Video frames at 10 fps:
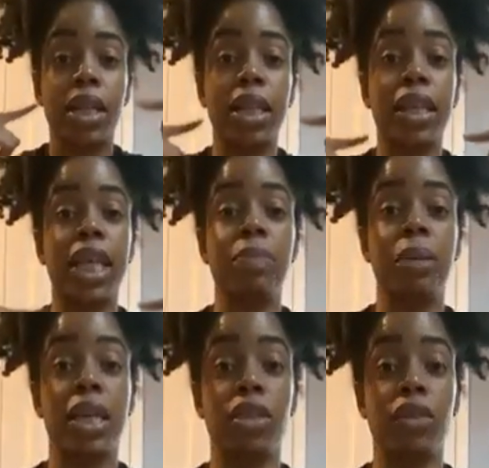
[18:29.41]
Then things
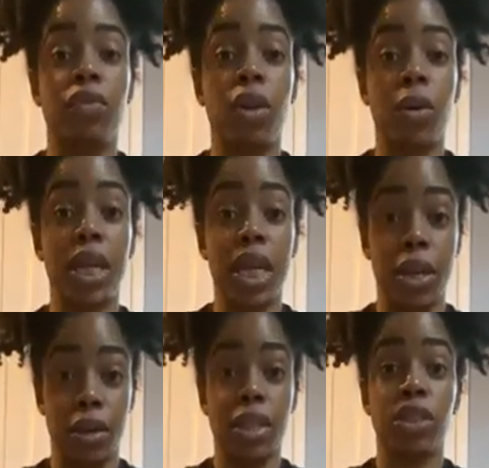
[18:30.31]
begin to flow
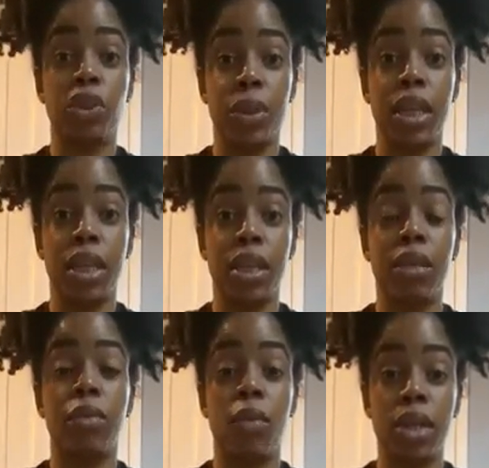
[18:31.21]
here. It's a trinity.
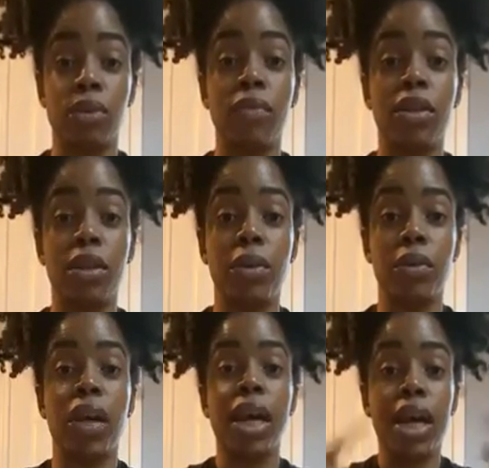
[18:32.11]
Watch what I'm going to
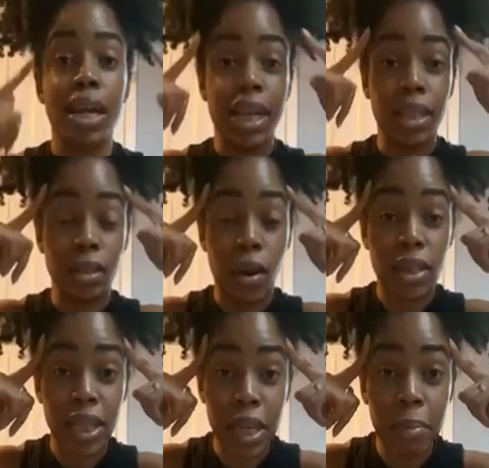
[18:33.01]
do. It
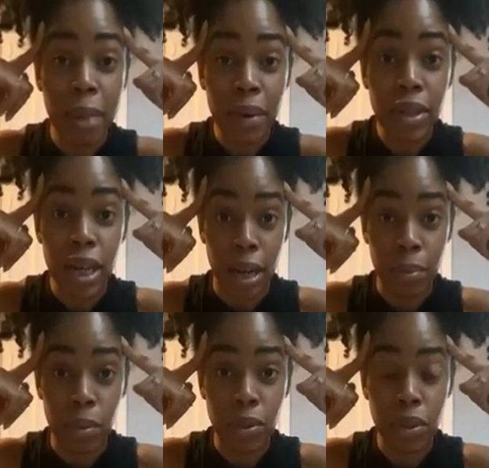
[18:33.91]
starts here, married
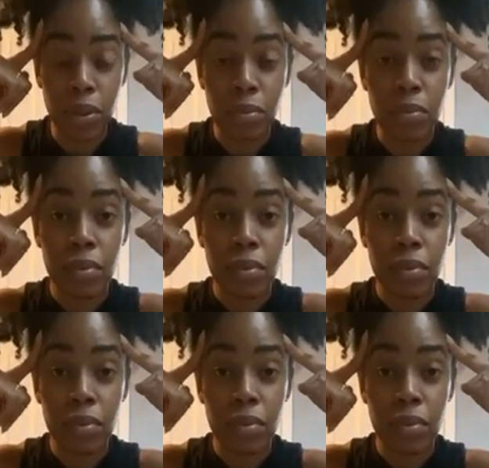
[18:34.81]
couples.